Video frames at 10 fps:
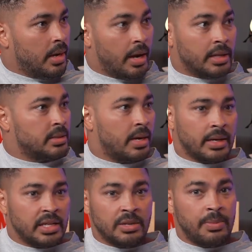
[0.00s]
And it's
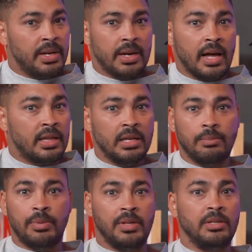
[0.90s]
like, it's a bit of nothing,
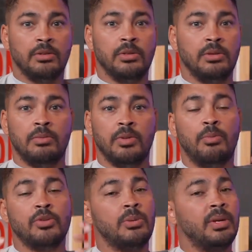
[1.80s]
but you
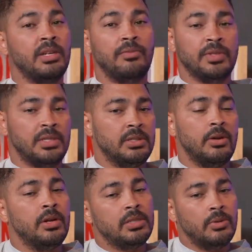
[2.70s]
put so much emphasis on
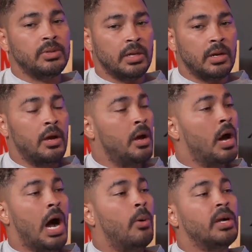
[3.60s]
it. So it's like,
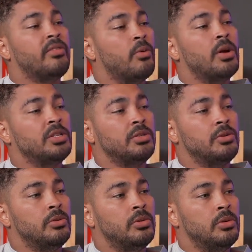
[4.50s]
I want everyone
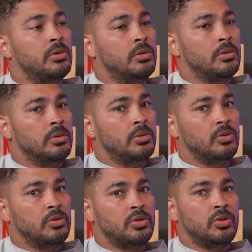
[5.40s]
to
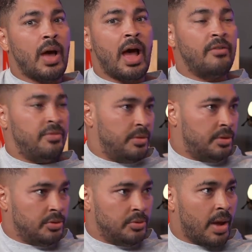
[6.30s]
have
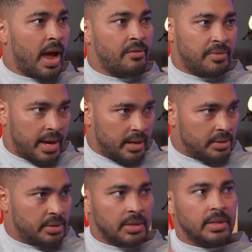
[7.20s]
that
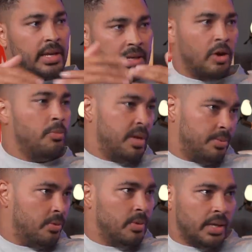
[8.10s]
so that they can help
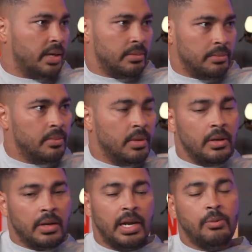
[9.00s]
people and they can
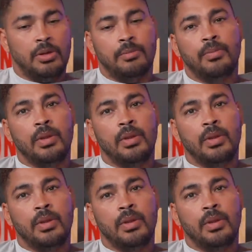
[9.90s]
connect with them.